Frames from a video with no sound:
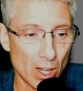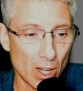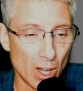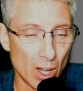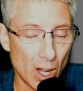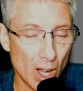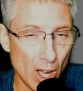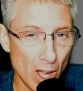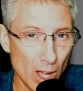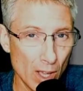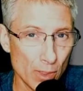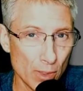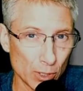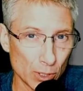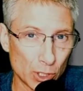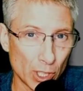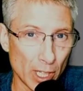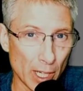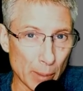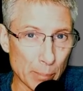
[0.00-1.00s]
all the
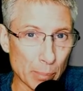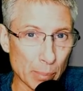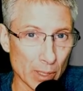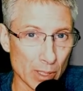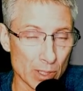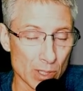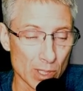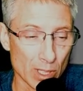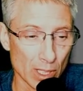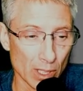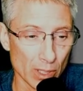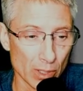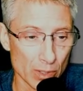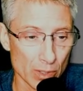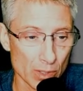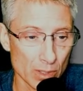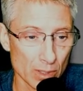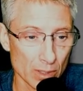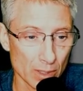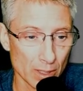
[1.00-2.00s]
champion
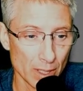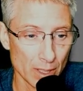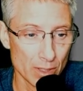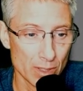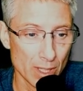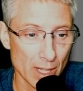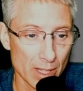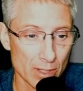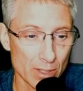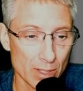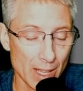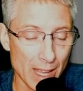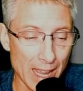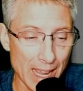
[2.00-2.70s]
skills. It says